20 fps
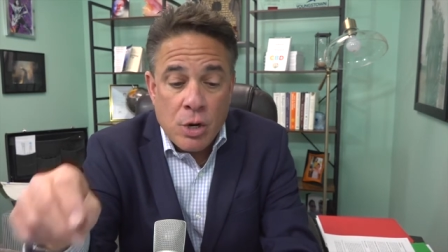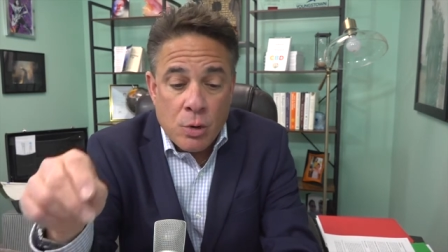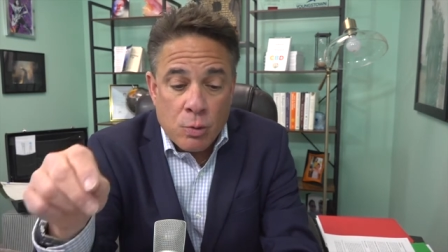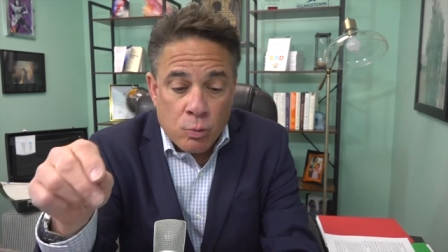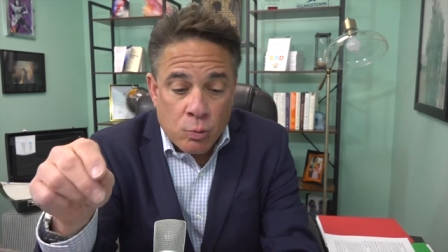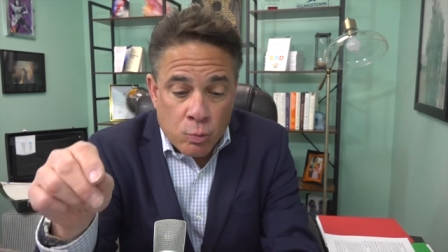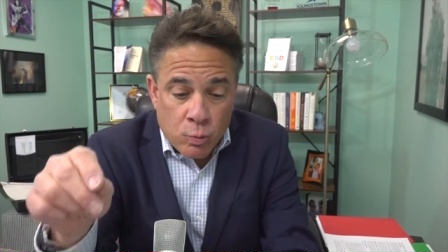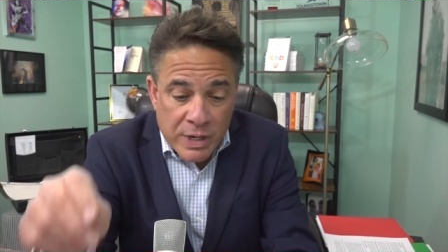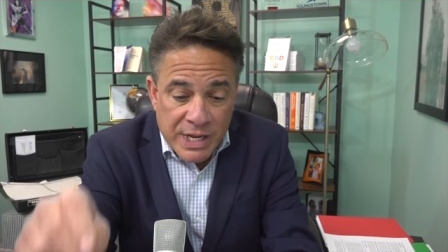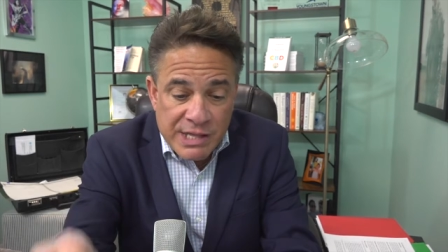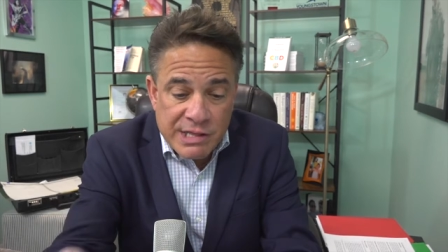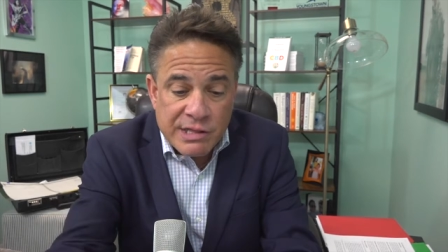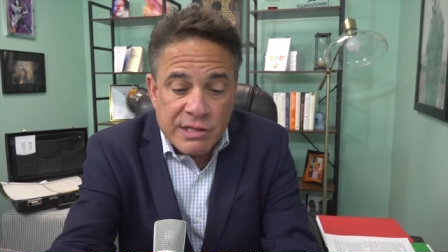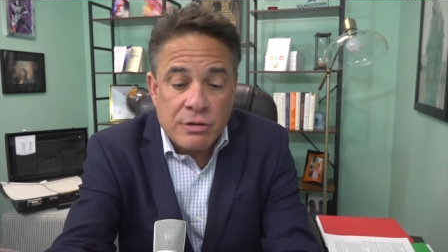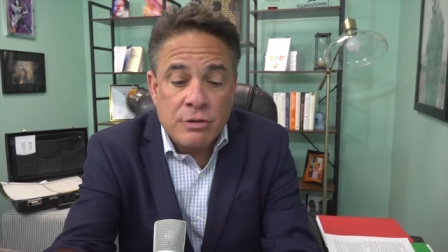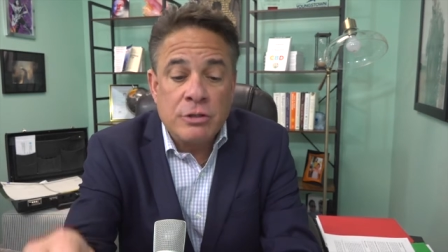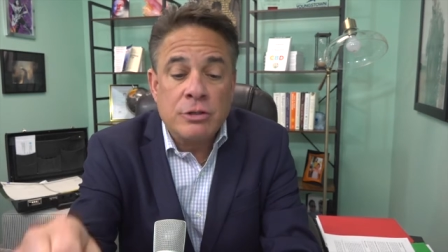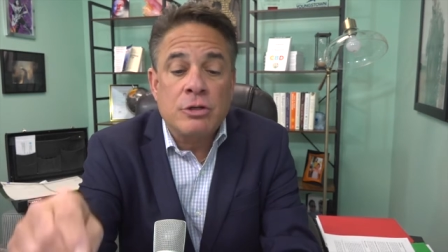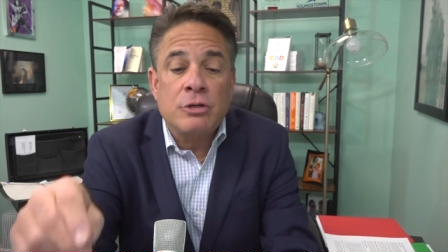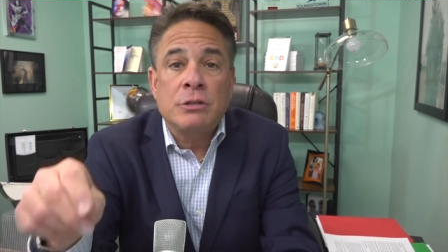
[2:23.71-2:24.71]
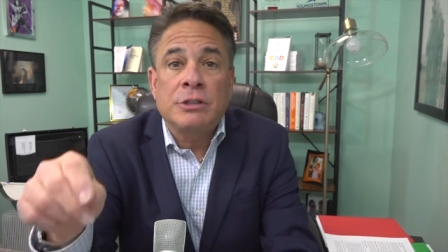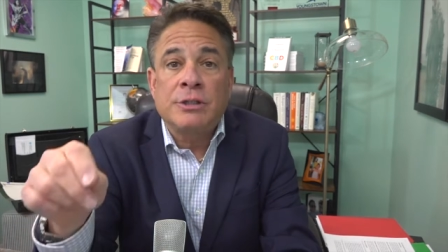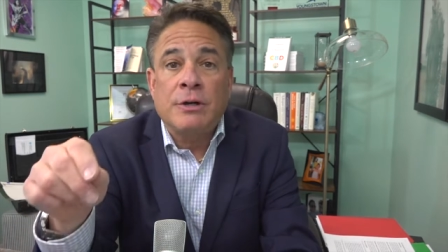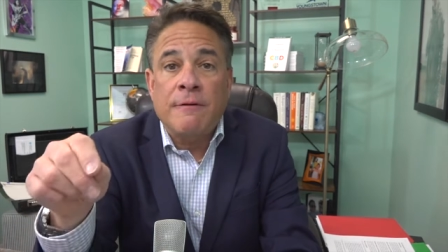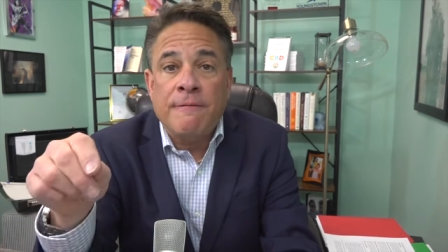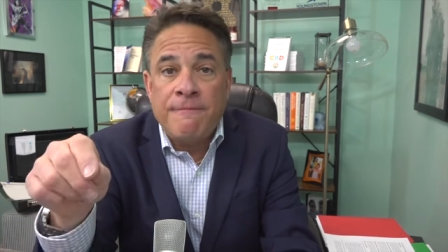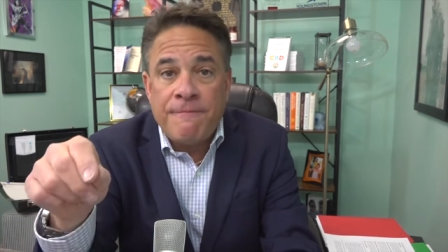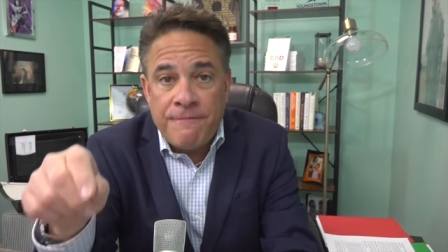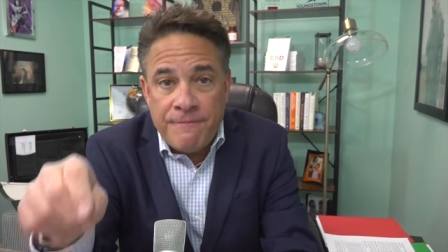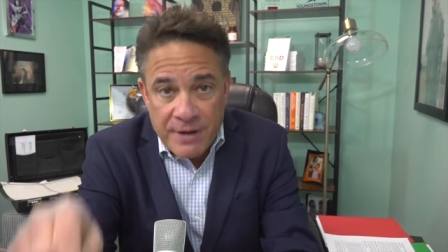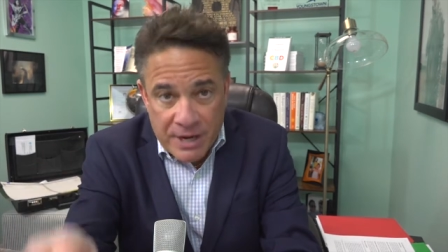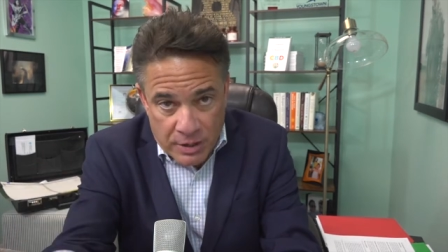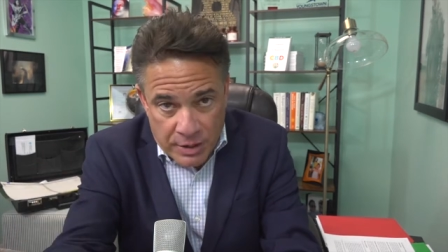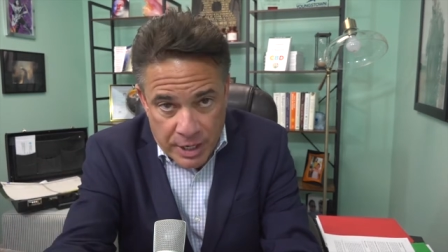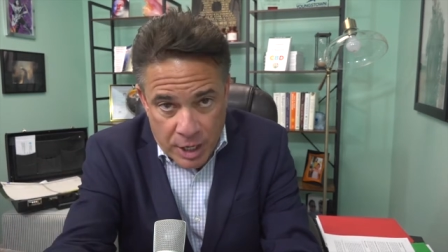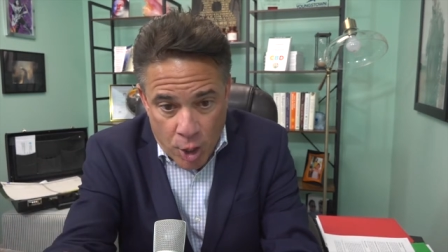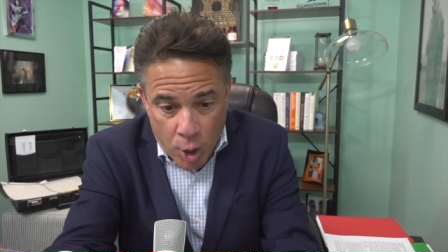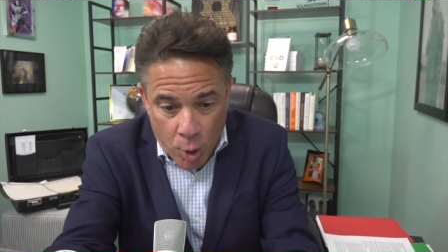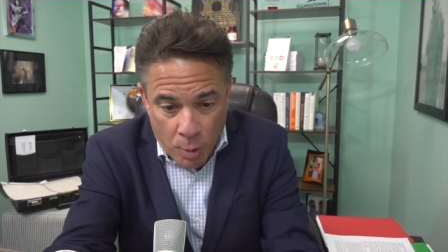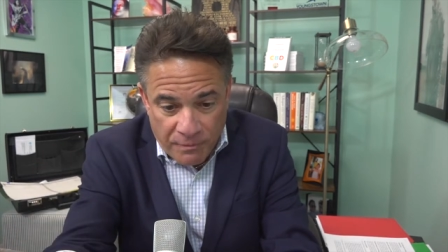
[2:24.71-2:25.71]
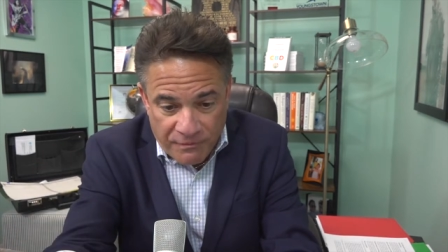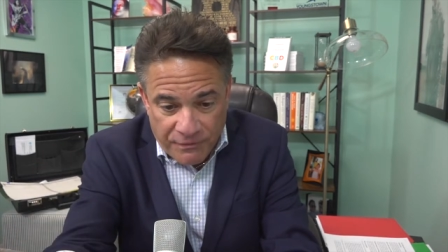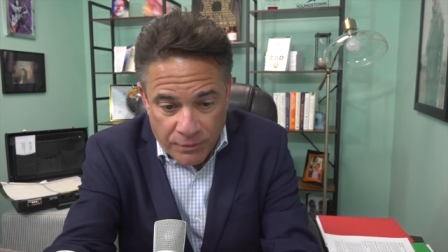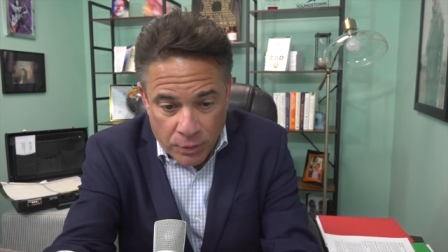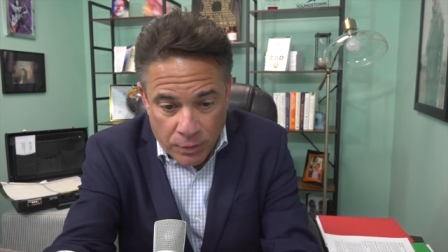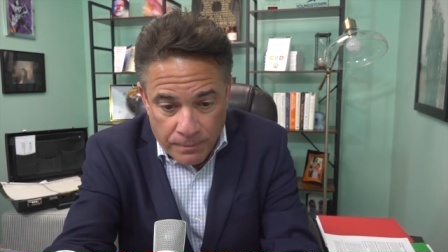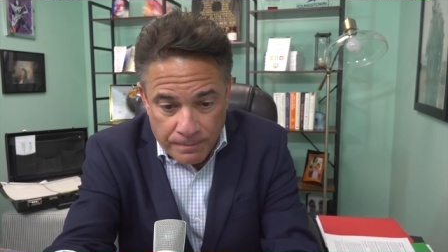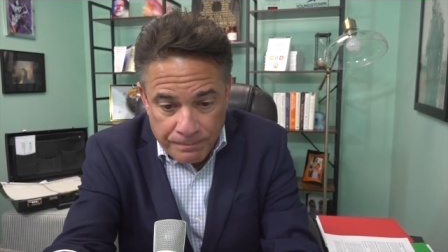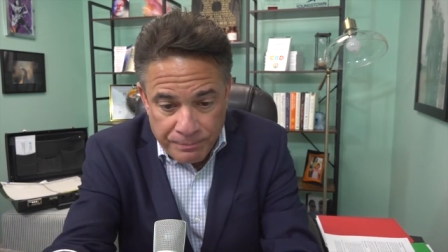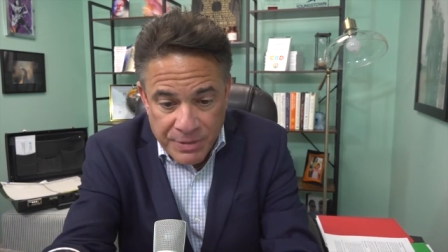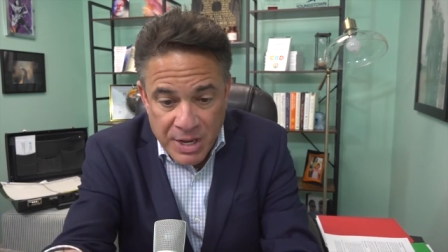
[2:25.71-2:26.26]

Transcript: researchers are very hopeful